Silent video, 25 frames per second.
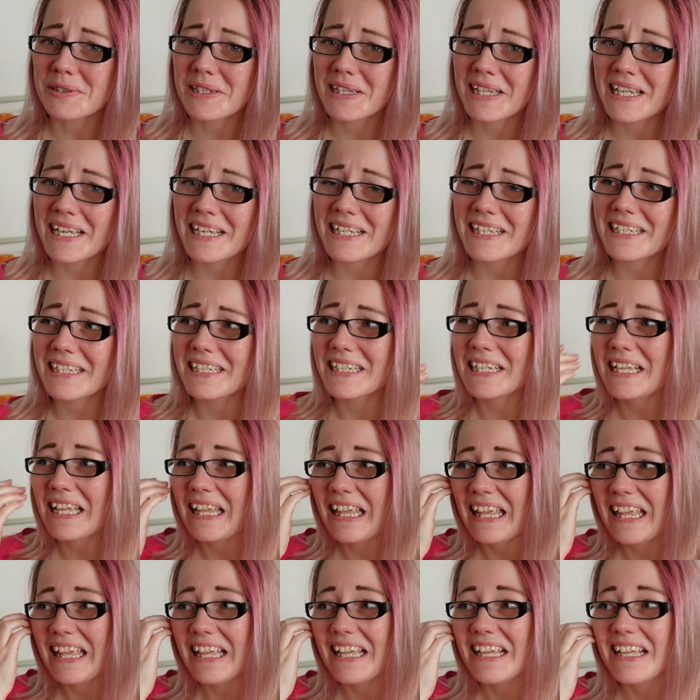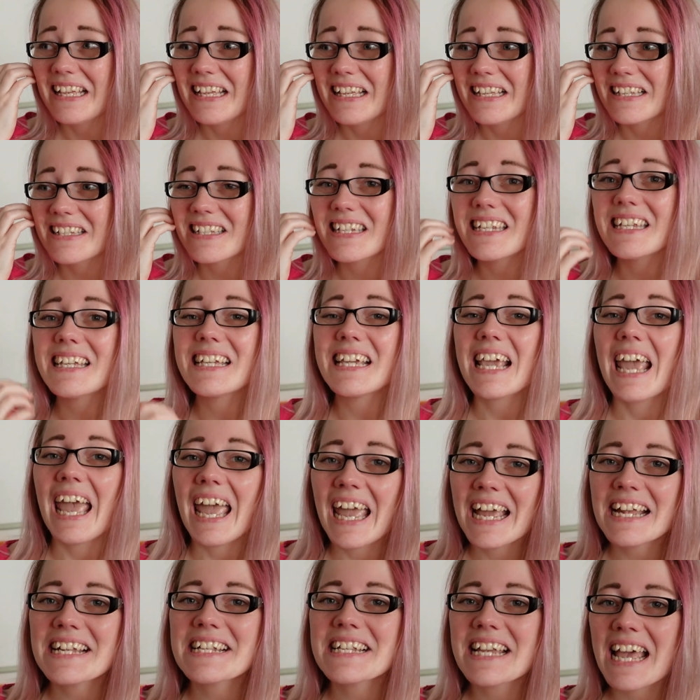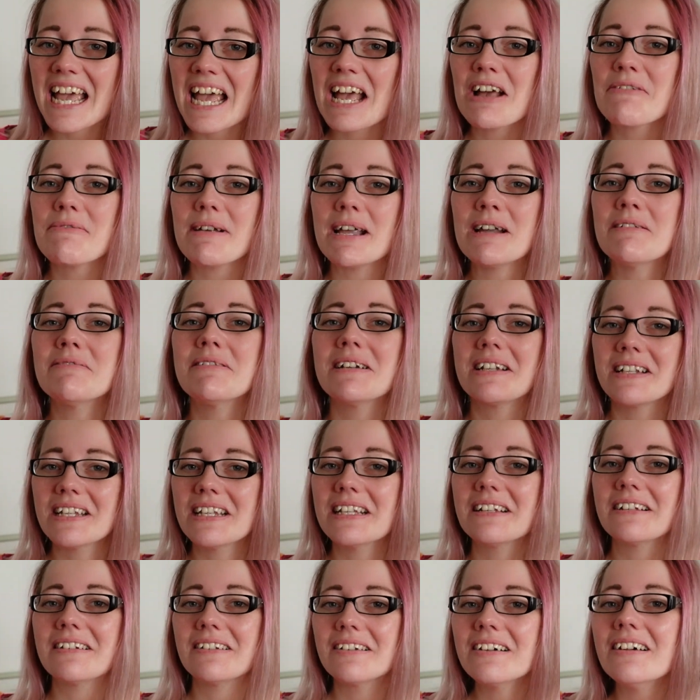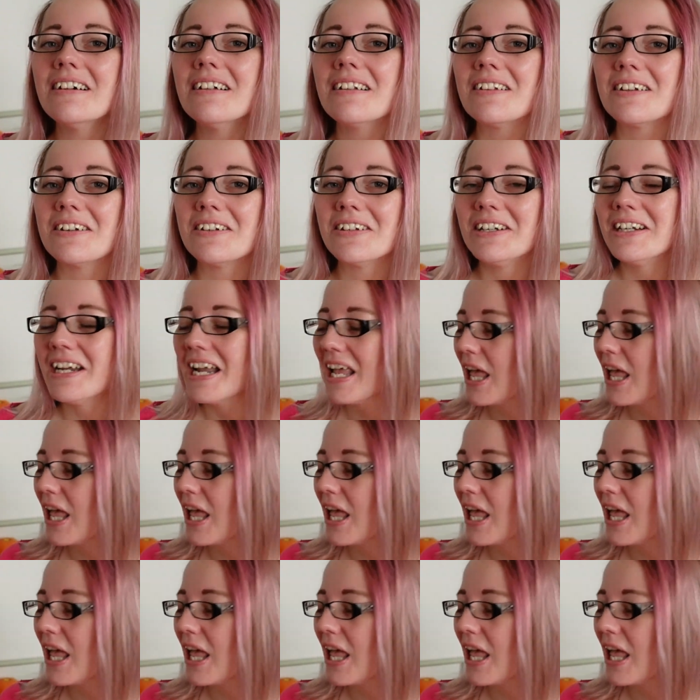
Like, she can't have every single color.